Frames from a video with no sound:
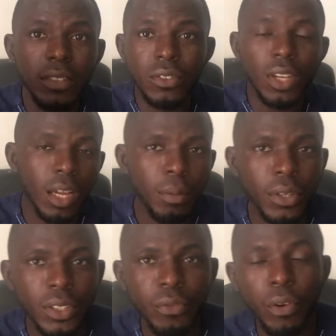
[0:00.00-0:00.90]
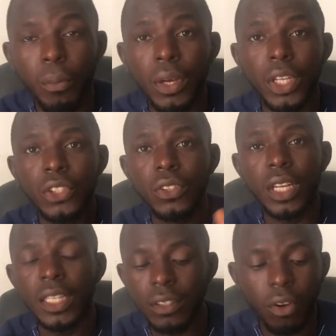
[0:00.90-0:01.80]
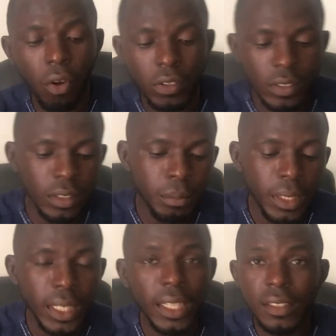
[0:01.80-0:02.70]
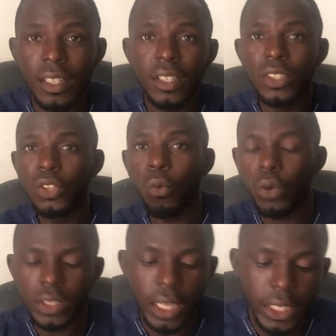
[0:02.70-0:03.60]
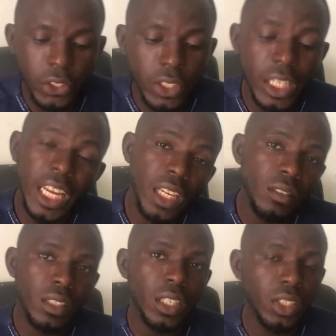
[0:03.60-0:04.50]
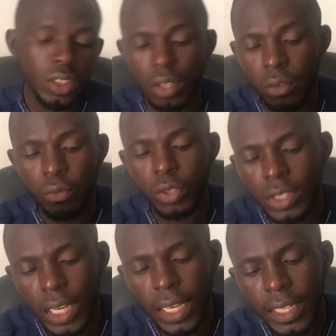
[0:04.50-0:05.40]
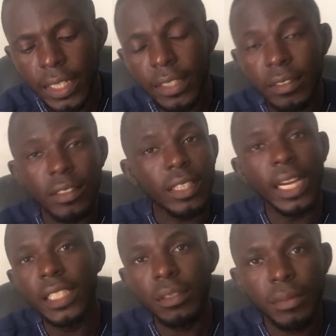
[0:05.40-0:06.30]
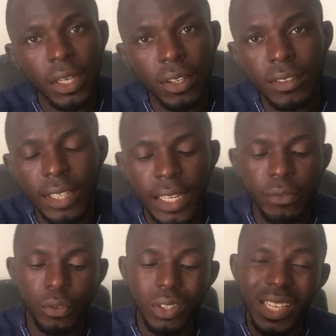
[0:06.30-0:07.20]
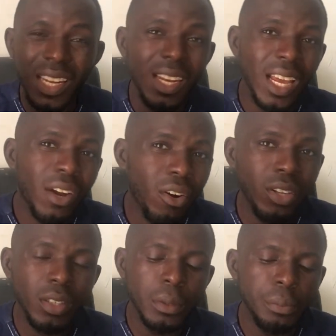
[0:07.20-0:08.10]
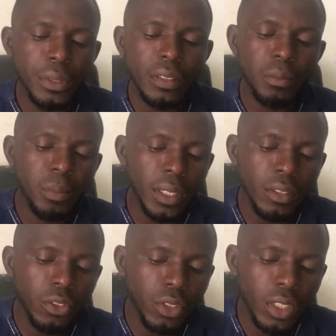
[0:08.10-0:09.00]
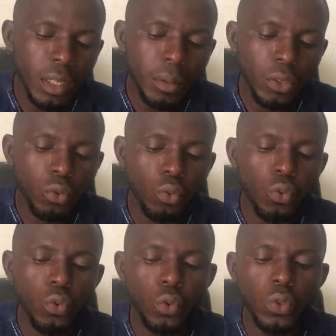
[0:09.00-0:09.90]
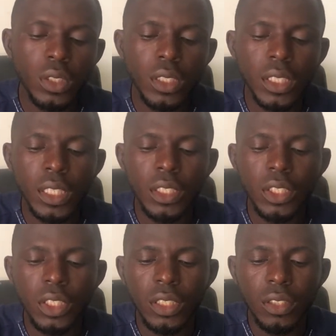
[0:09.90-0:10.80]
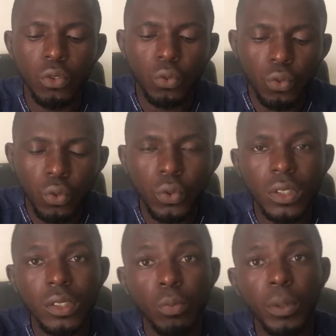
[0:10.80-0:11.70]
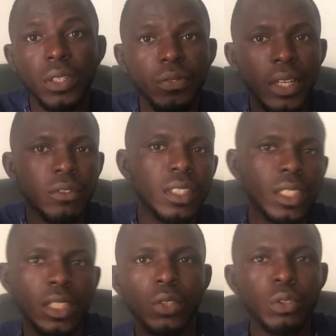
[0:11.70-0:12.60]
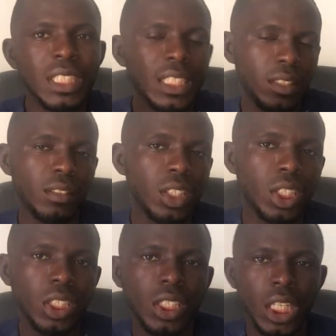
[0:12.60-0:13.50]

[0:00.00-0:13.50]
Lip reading: talk about the formulation and the cost in the market. Your water, you need 8 kg of water. Titanium dioxide for the economy based paint, you need about 2 to 3 kg, 2 to 2.5 3 kg. Within this range